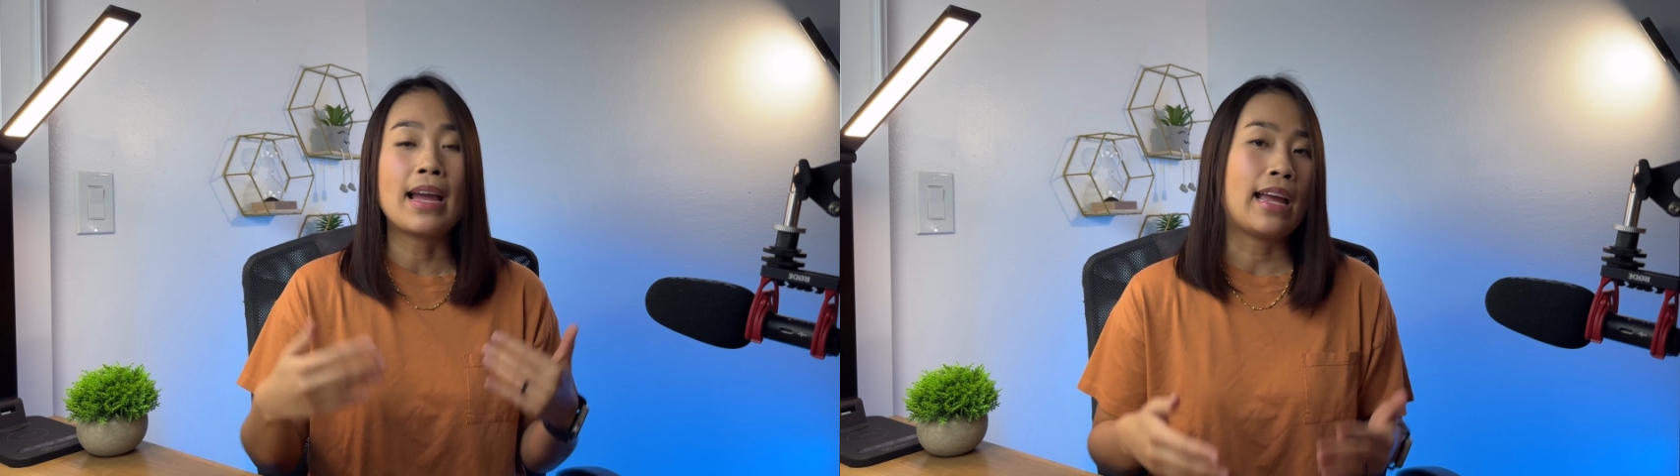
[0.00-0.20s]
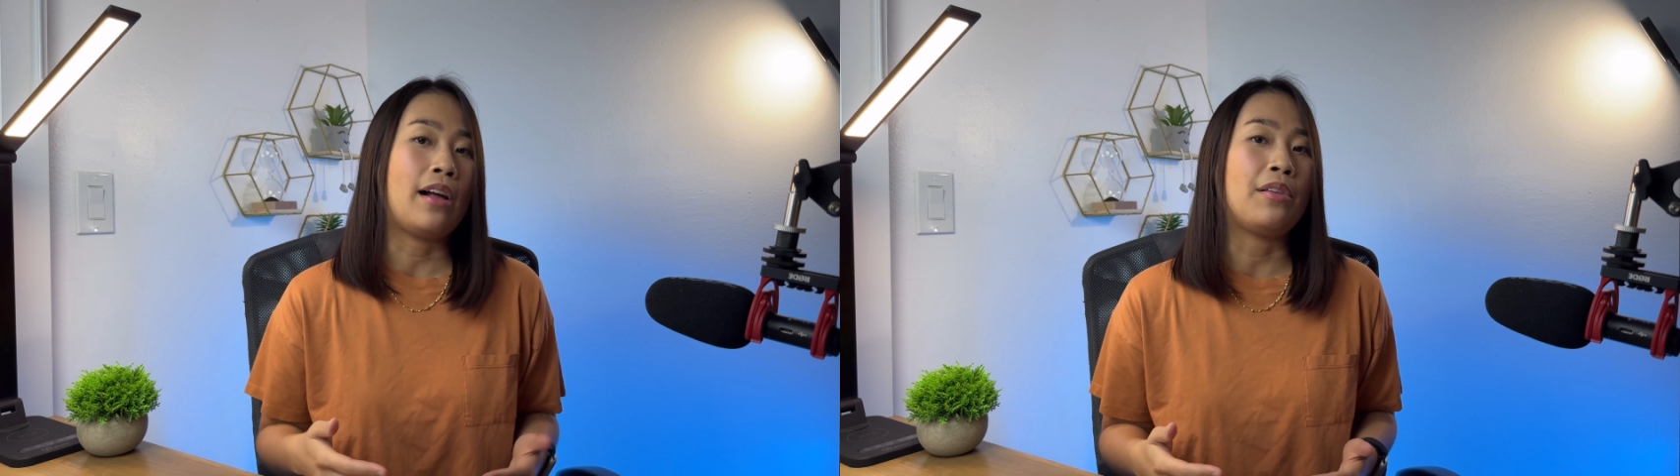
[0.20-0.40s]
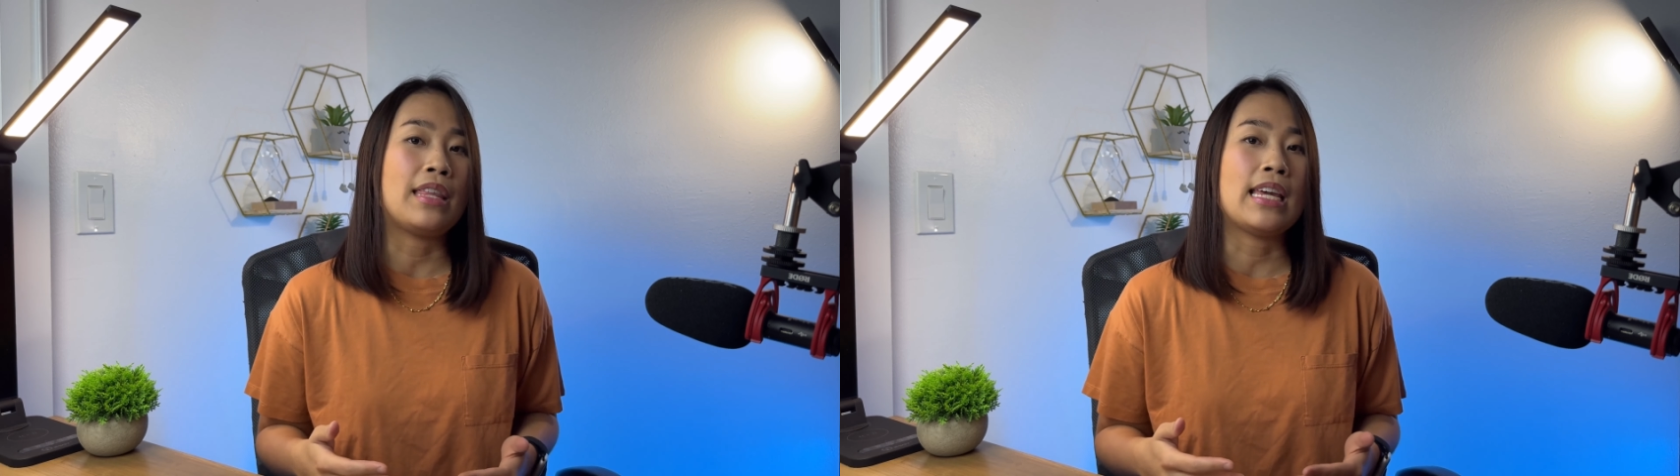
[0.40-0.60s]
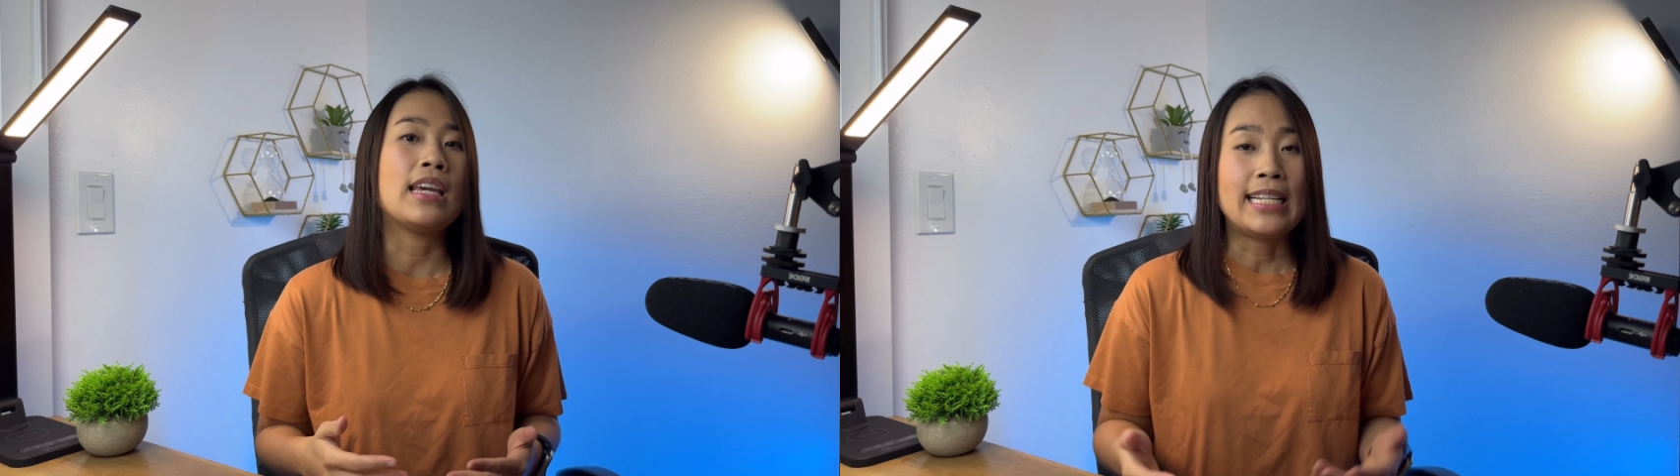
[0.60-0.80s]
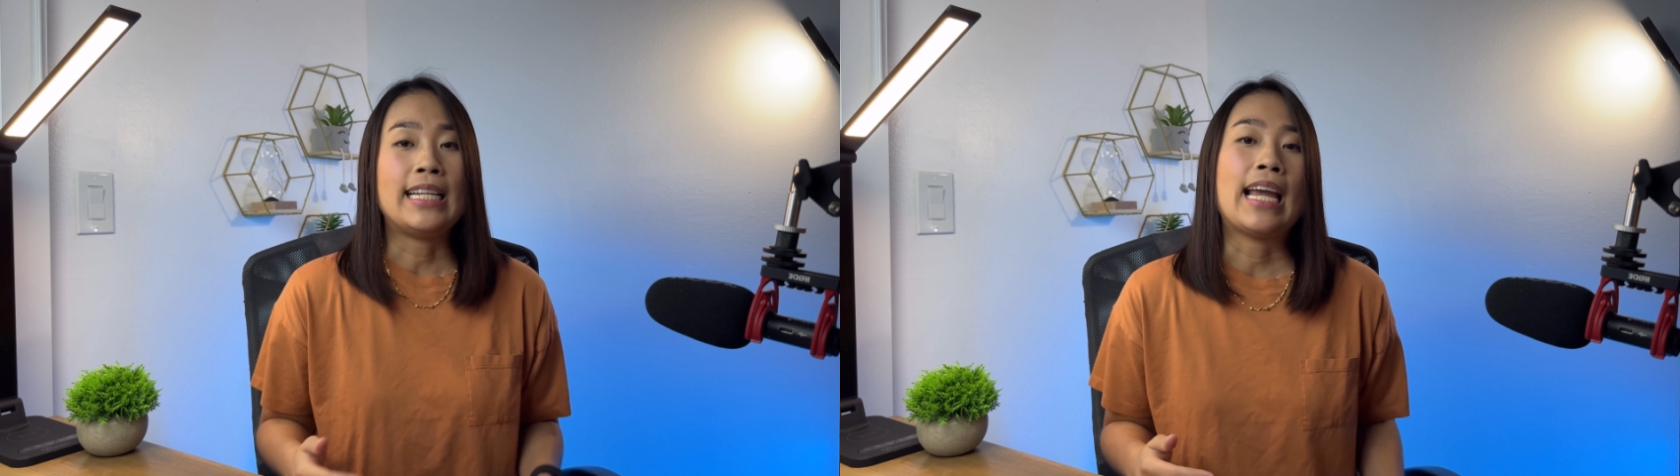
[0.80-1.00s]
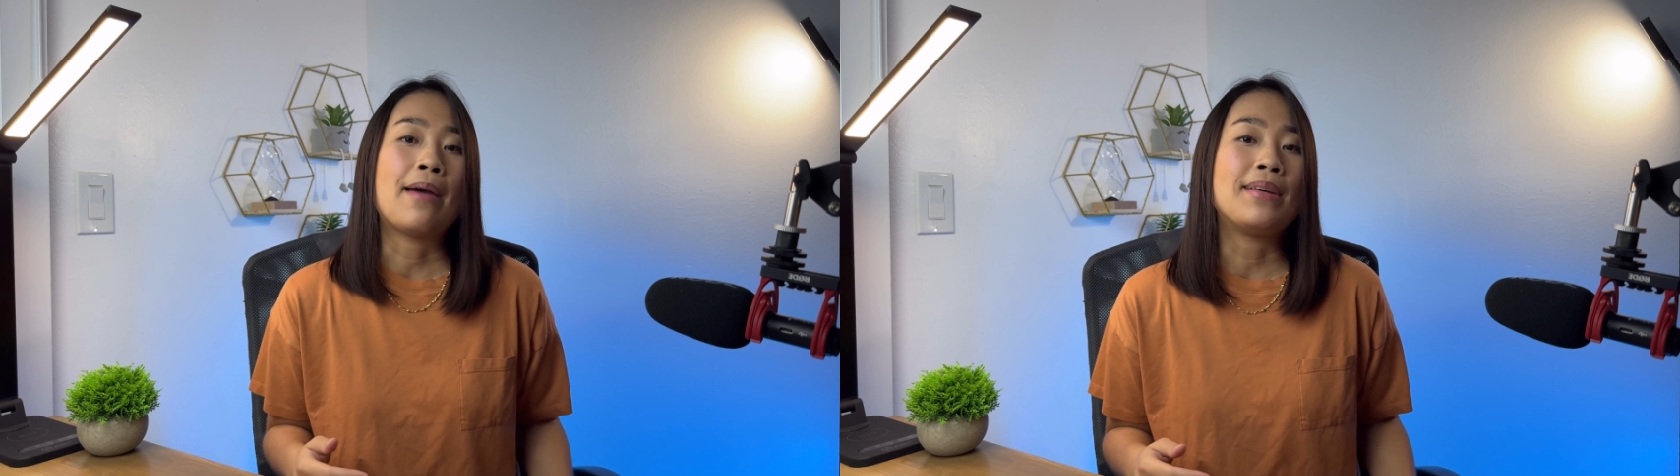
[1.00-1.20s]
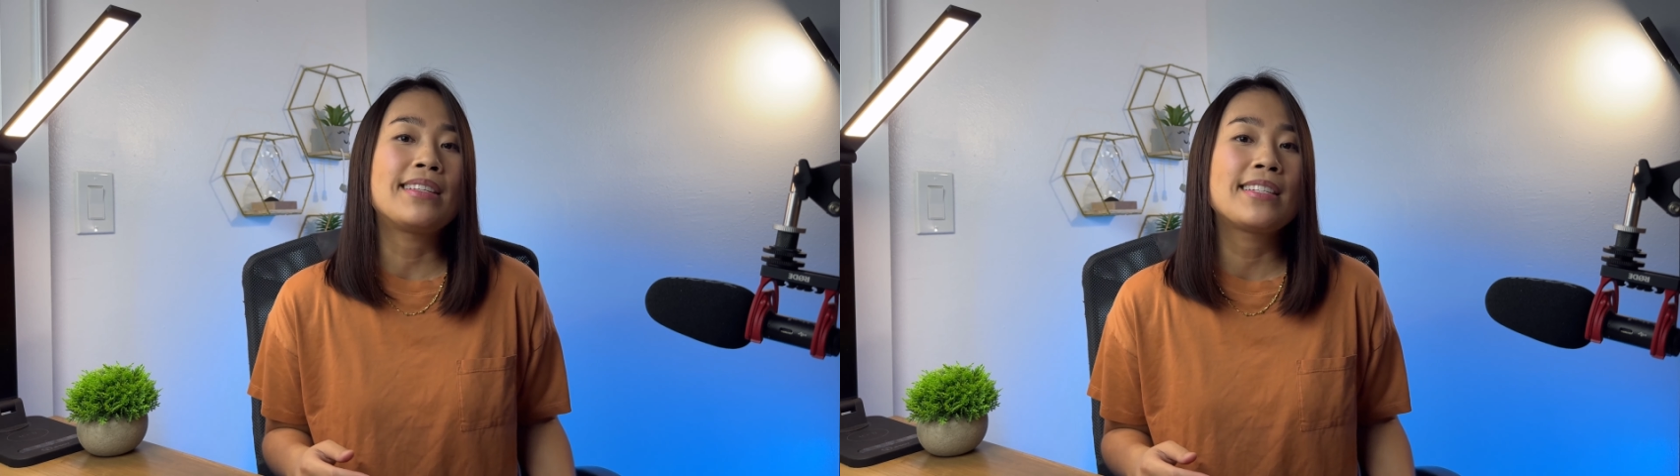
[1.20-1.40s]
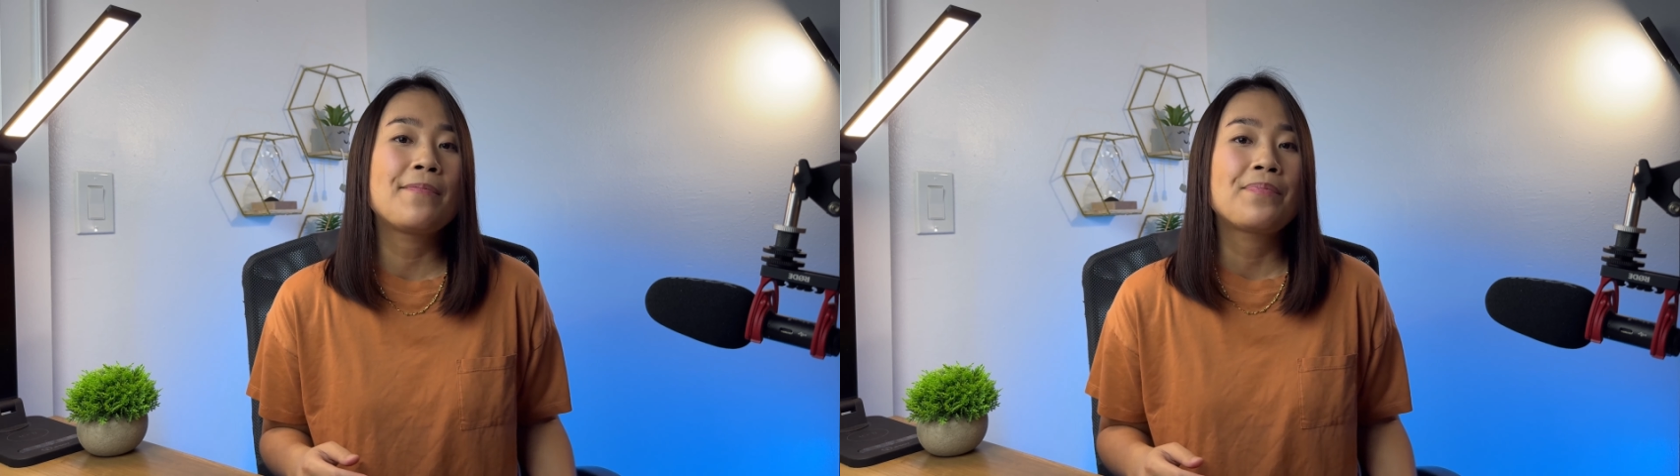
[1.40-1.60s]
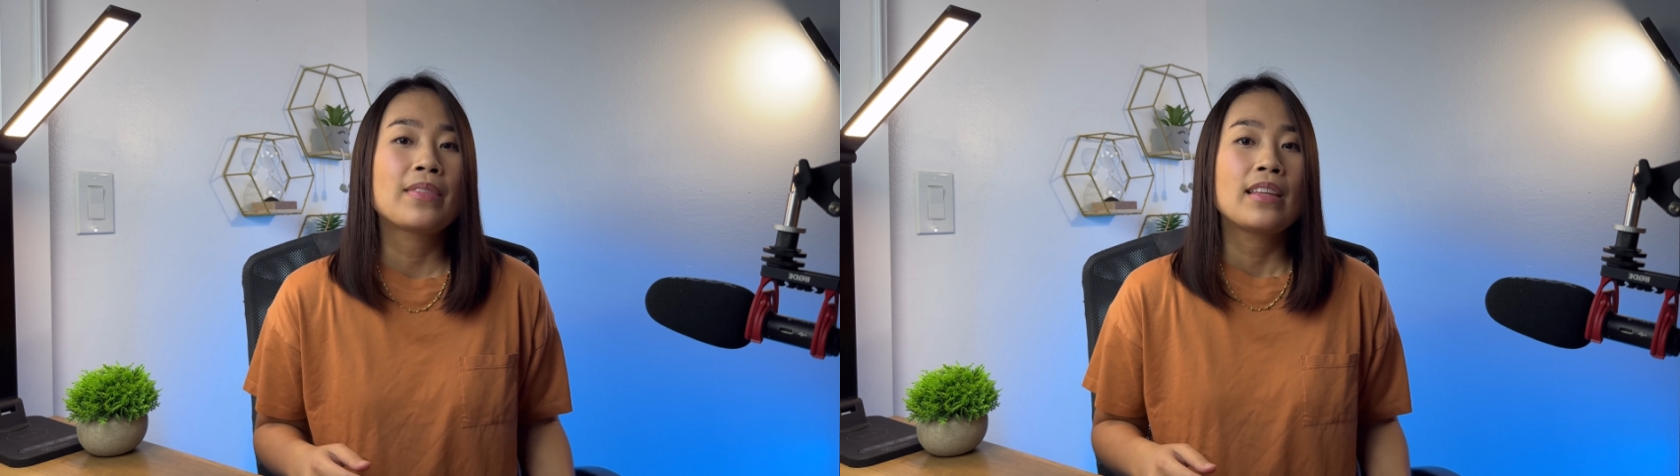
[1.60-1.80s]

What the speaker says: healthy eating habits.